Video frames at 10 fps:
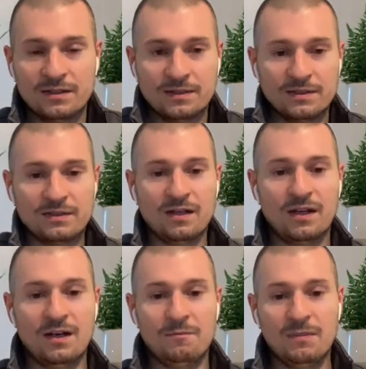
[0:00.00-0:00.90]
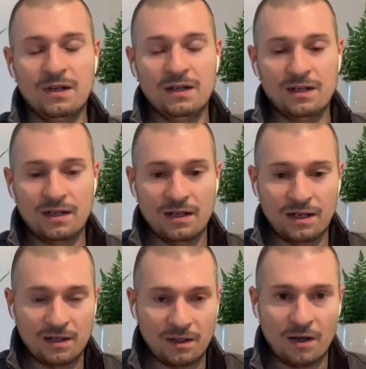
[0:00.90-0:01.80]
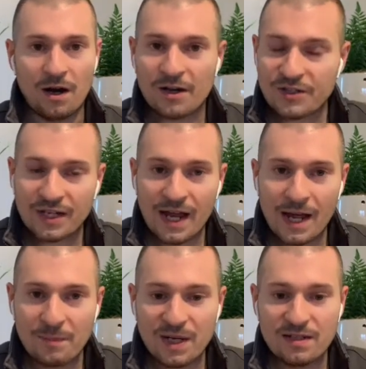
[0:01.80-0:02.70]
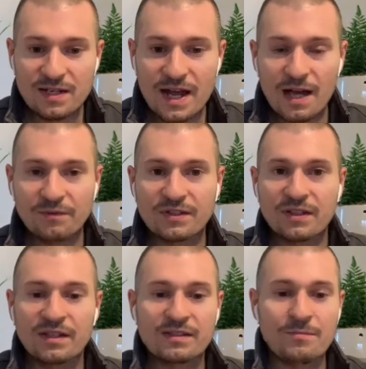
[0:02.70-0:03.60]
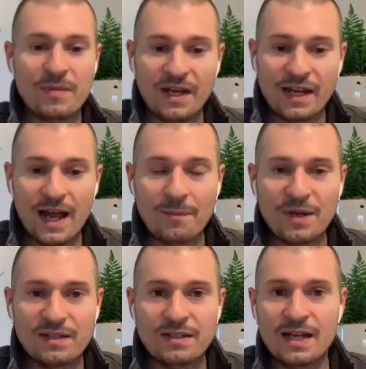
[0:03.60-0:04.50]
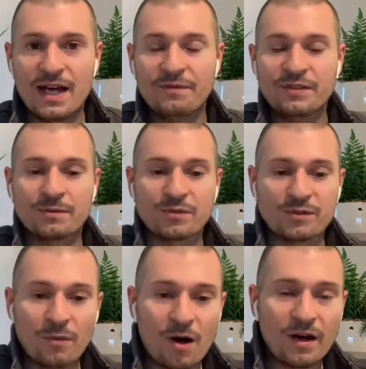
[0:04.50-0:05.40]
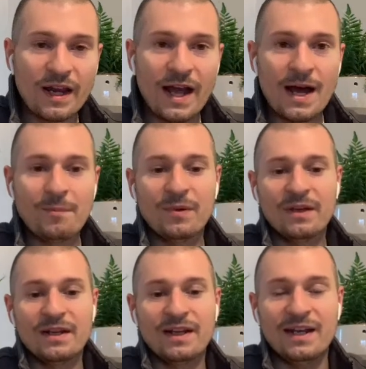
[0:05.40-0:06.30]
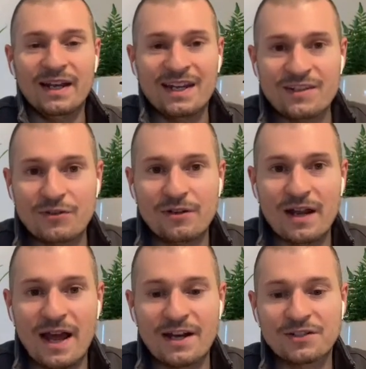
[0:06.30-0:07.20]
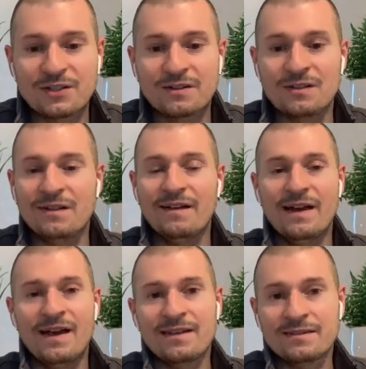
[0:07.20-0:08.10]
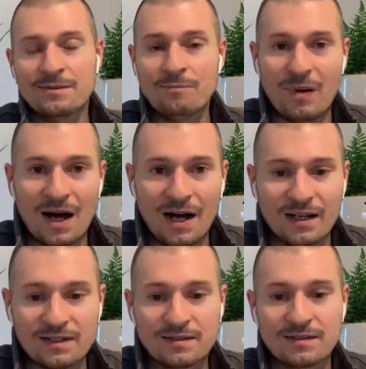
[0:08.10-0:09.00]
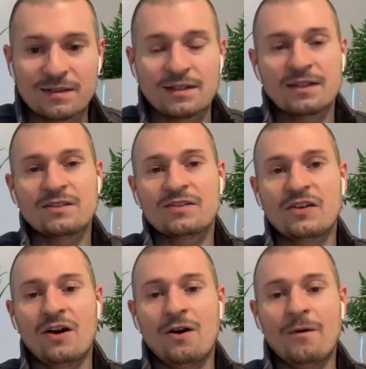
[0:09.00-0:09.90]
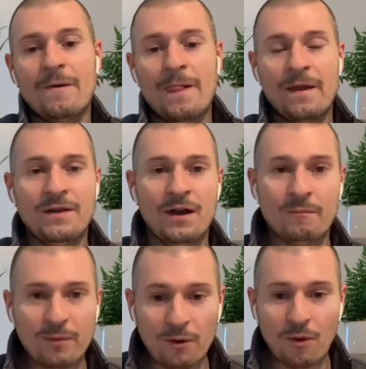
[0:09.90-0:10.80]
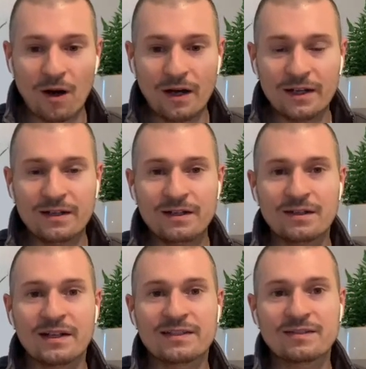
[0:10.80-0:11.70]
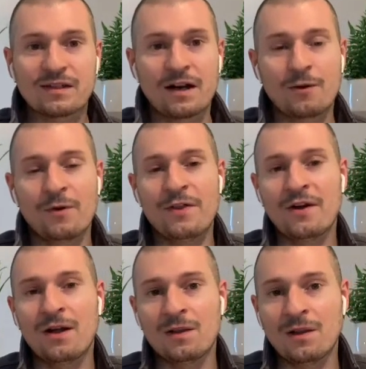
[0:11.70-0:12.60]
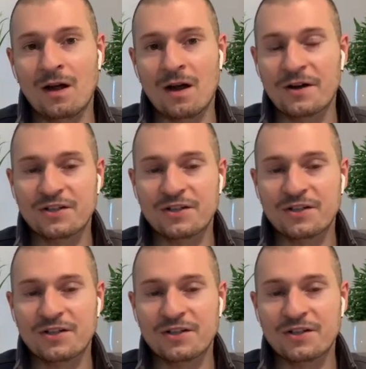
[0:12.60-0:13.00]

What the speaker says: some large cap ETFs, some mid cap ETFs, some small cap, an international, and some bonds. So, number one, let's start with a large